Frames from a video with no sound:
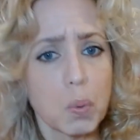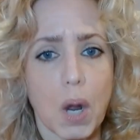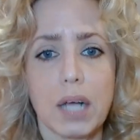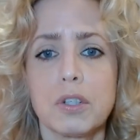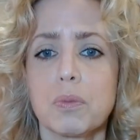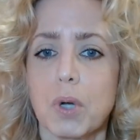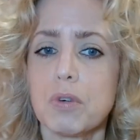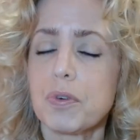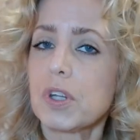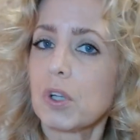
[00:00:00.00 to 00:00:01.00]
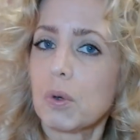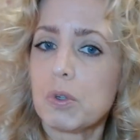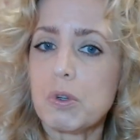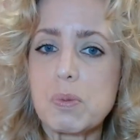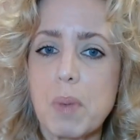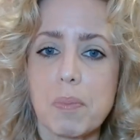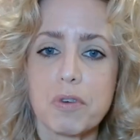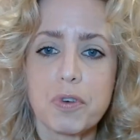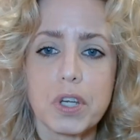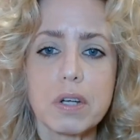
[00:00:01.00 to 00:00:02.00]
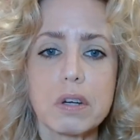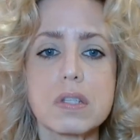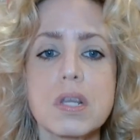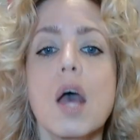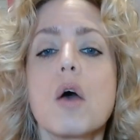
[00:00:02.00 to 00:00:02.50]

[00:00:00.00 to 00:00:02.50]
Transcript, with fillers: Wilder wrote for the local newspaper for years,